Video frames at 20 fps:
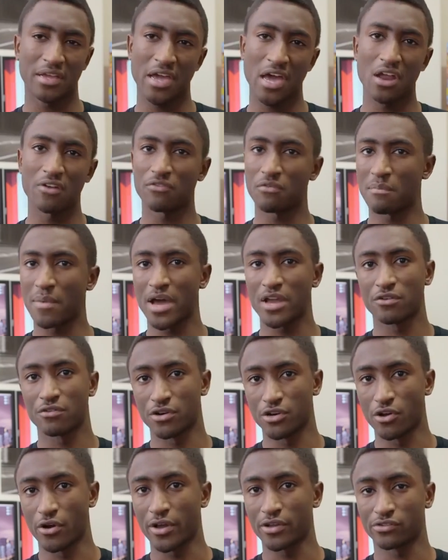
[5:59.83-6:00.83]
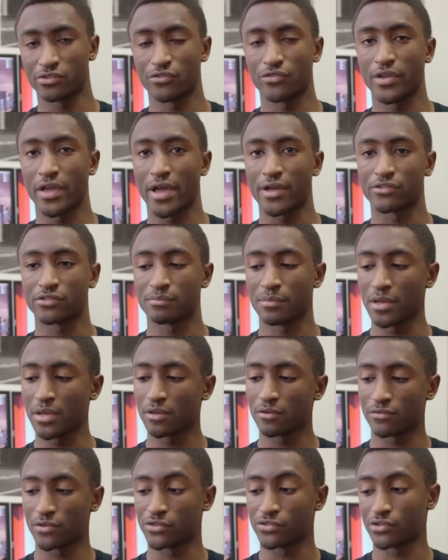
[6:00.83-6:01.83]
Kind of a minor annoyance if you ask
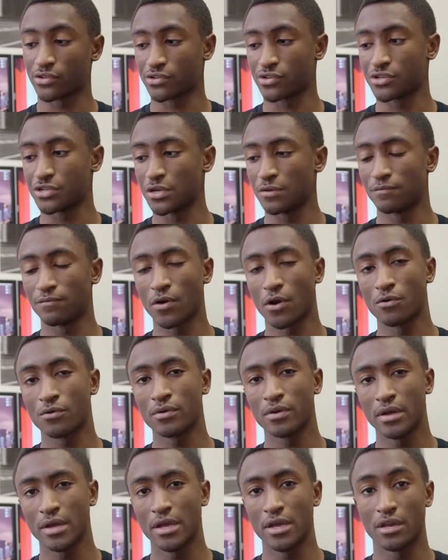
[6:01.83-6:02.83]
me, if it's such a cheap phone.